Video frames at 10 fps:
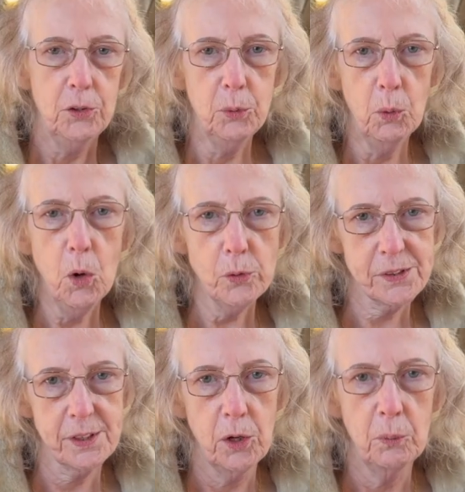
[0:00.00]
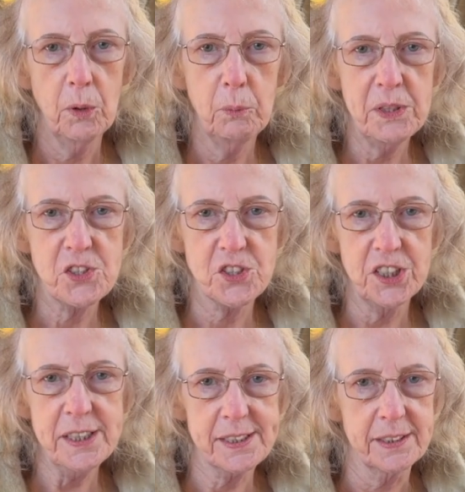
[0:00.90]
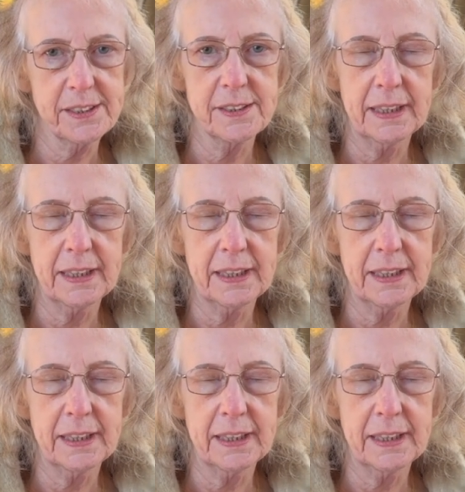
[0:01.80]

You also were with Jesus the